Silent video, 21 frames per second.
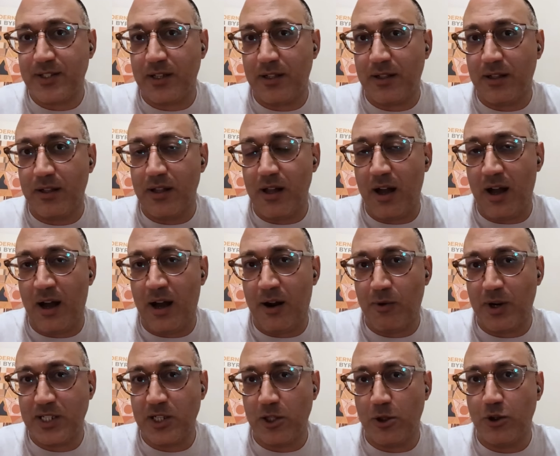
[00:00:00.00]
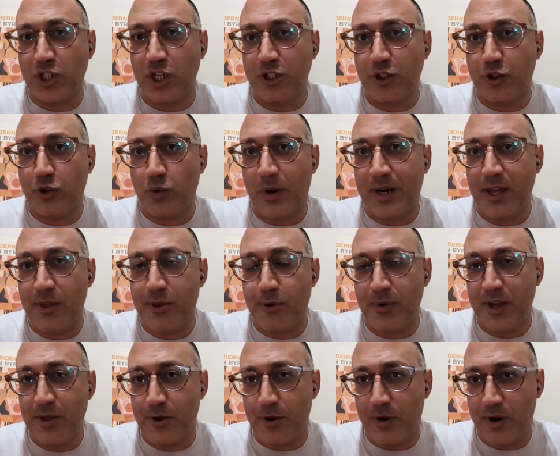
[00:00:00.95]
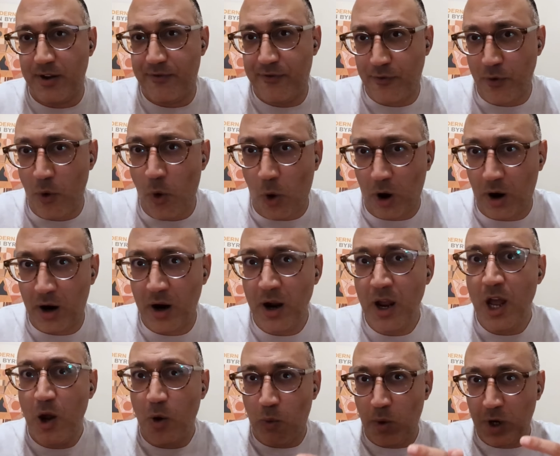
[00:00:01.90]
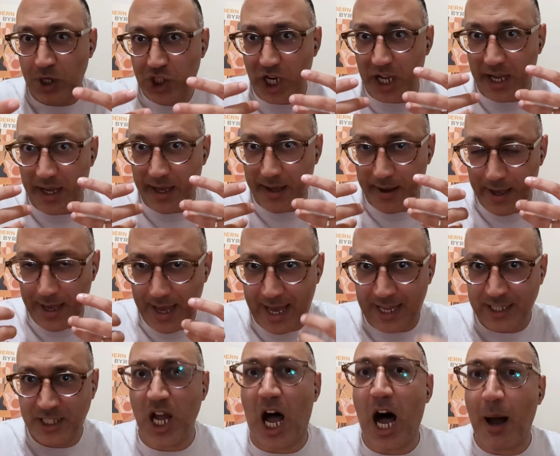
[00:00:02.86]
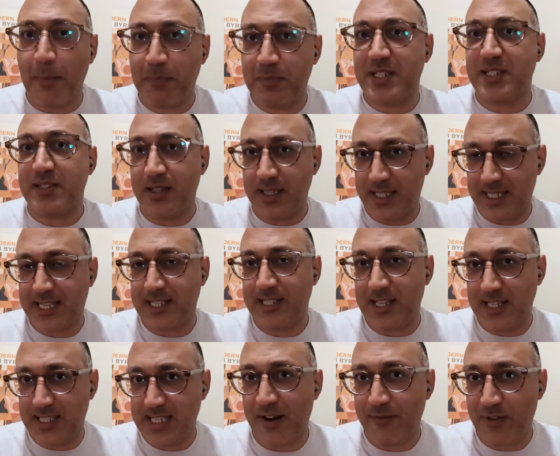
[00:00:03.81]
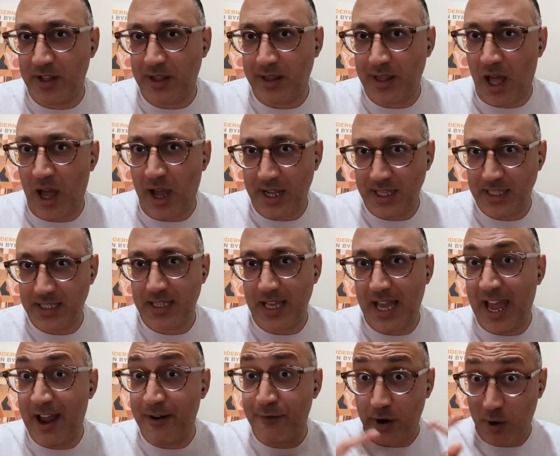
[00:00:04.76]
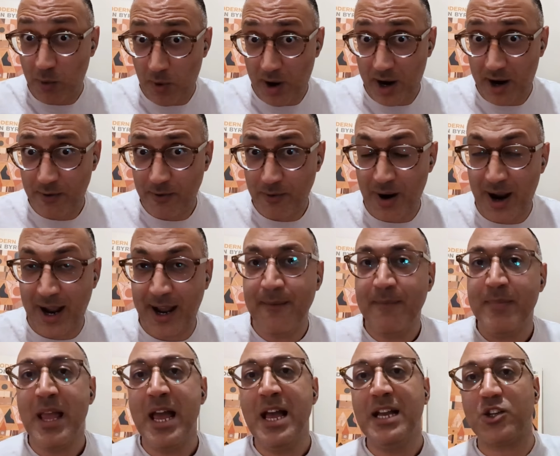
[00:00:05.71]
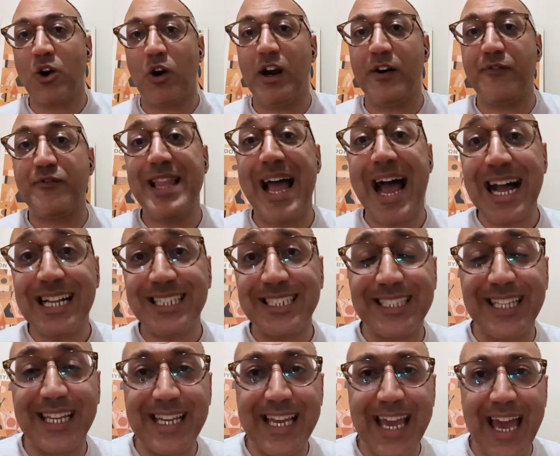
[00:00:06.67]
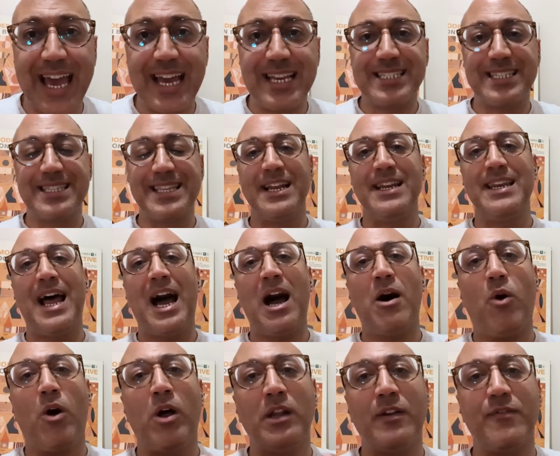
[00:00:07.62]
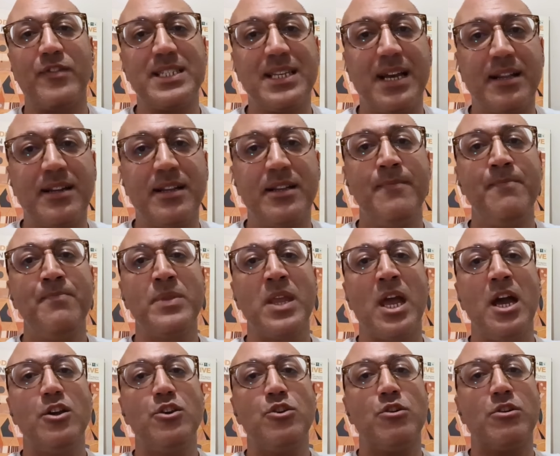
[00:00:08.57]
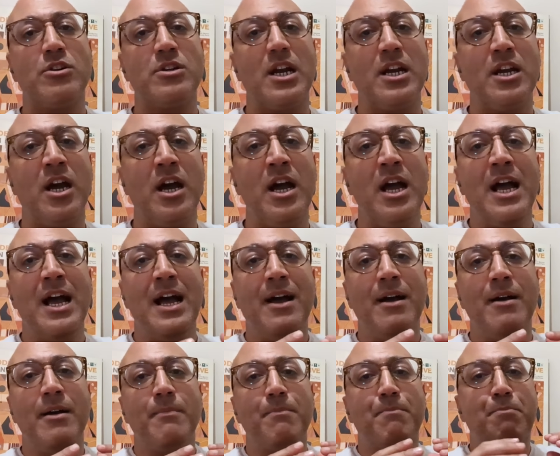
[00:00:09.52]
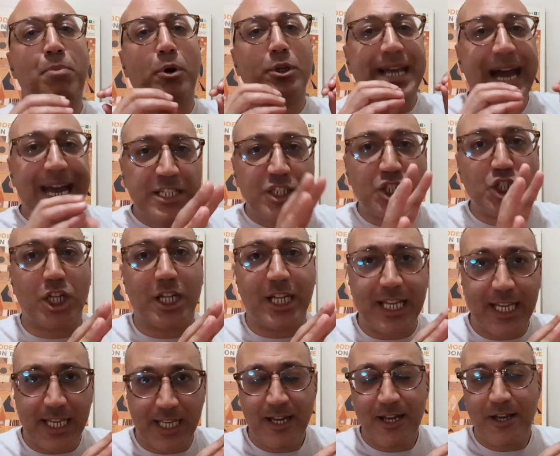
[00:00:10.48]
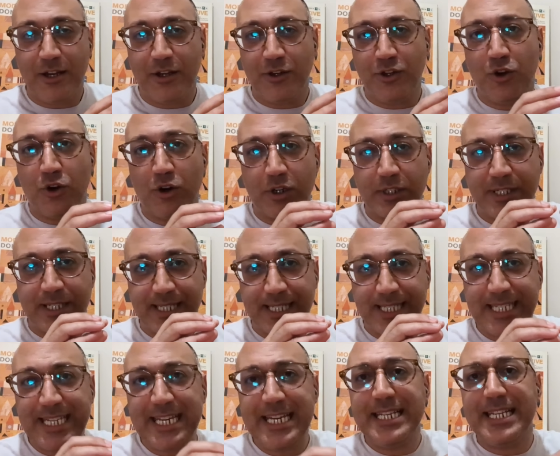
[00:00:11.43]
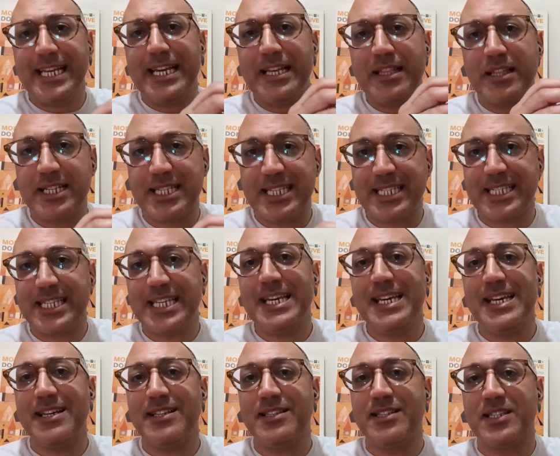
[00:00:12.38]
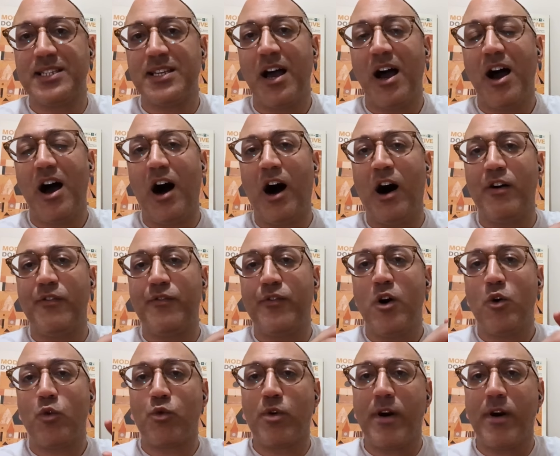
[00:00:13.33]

Council Resolution 2334, which adopts the 67 lines everywhere, right? So if that's the case, then now all of a sudden you're potentially you're seeding the seeds of